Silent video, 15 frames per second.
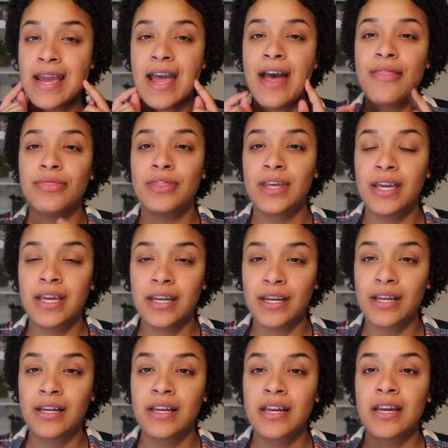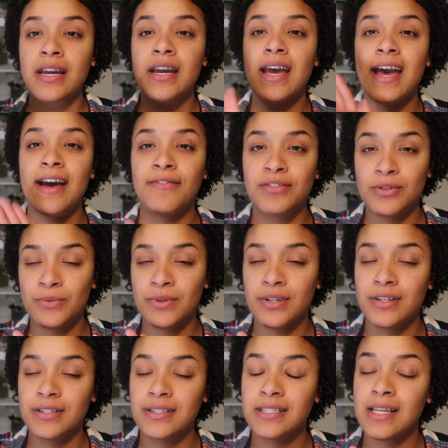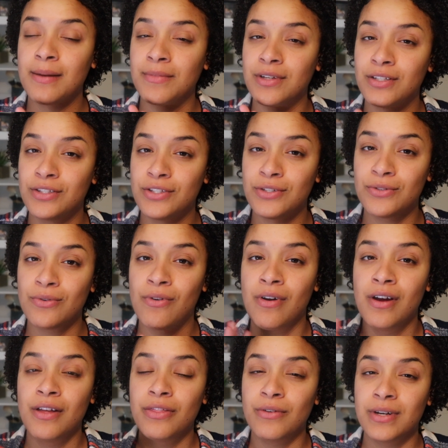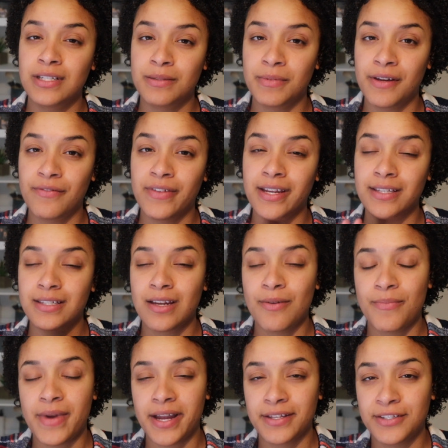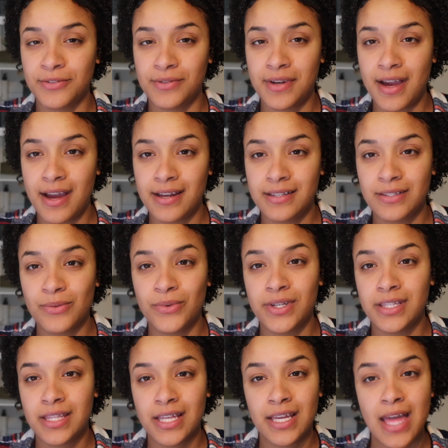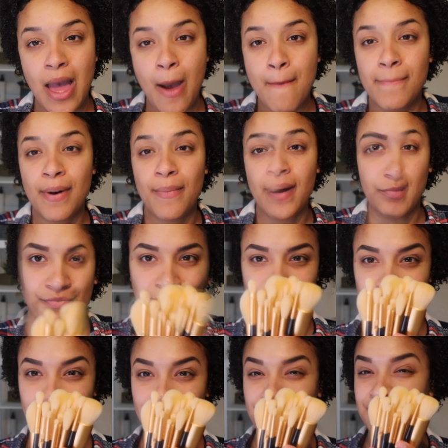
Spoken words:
and then afterwards I'm going to do the rest of my face, come back to you guys with ba-bam.